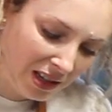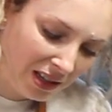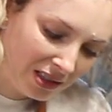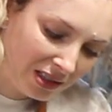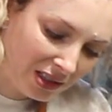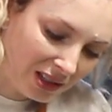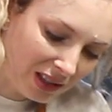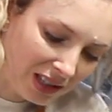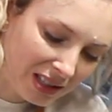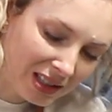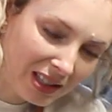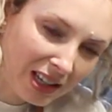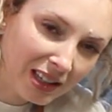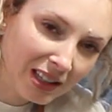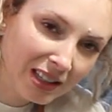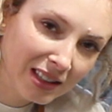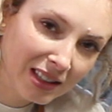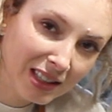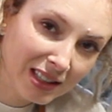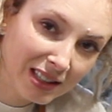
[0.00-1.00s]
So
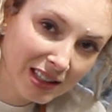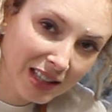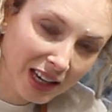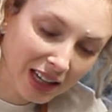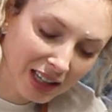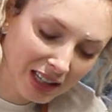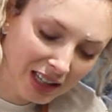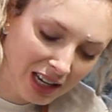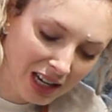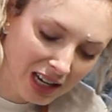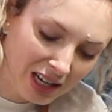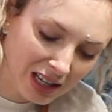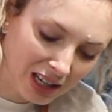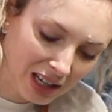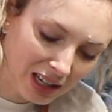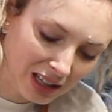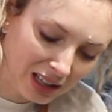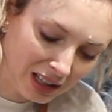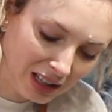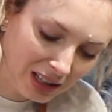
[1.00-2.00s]
this technique
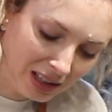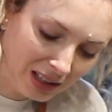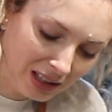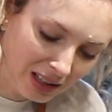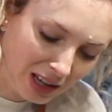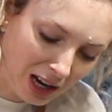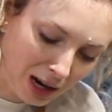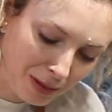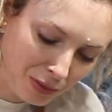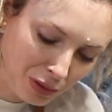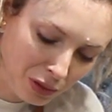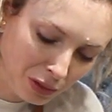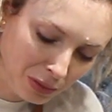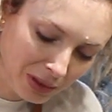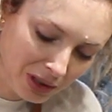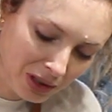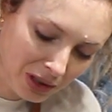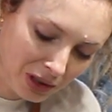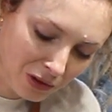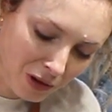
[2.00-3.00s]
Gabriel
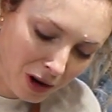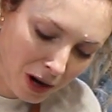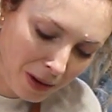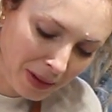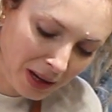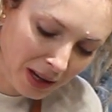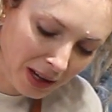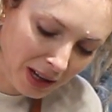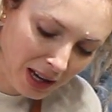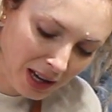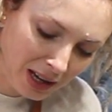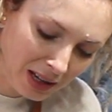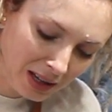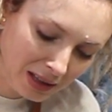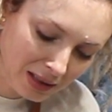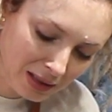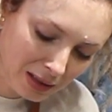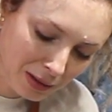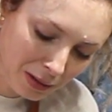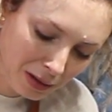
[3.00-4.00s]
was describing
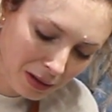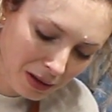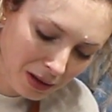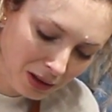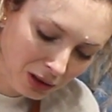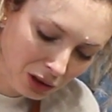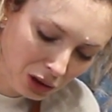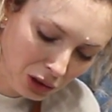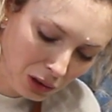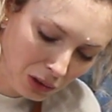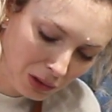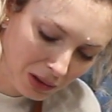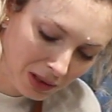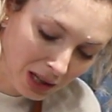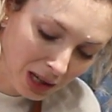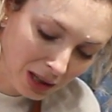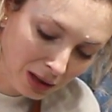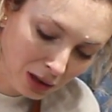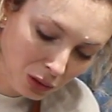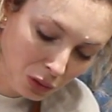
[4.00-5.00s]
is
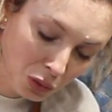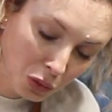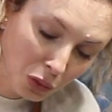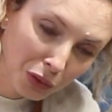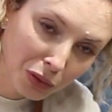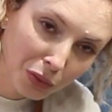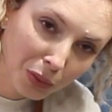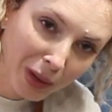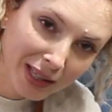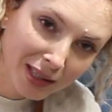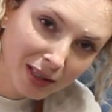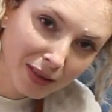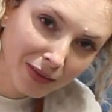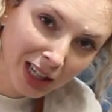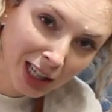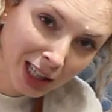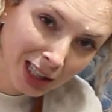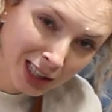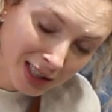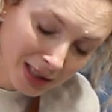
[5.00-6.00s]
used in the northwest of
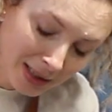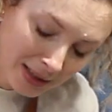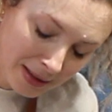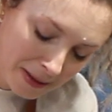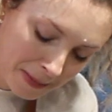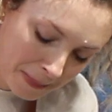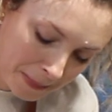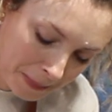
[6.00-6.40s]
England